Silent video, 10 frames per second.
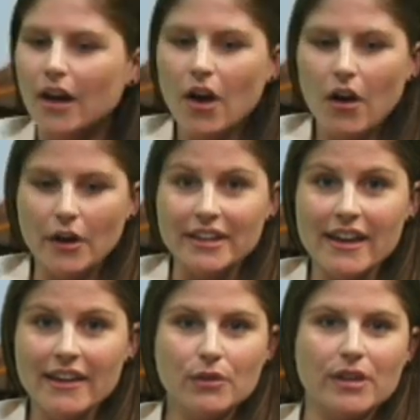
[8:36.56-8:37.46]
Oh,
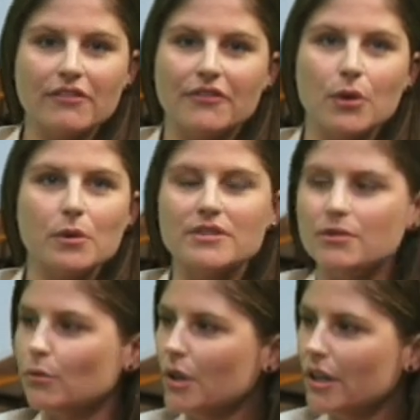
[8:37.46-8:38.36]
yeah, looking forward
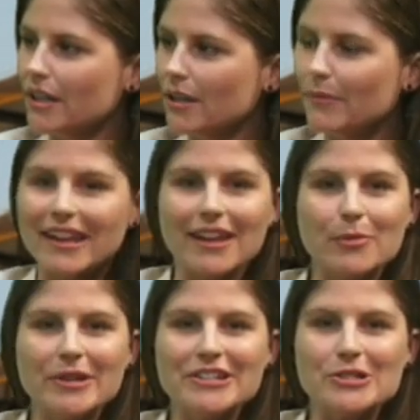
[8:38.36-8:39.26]
to working, making
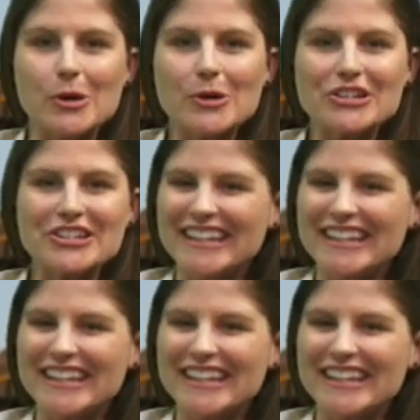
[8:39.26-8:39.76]
a bit of dosh.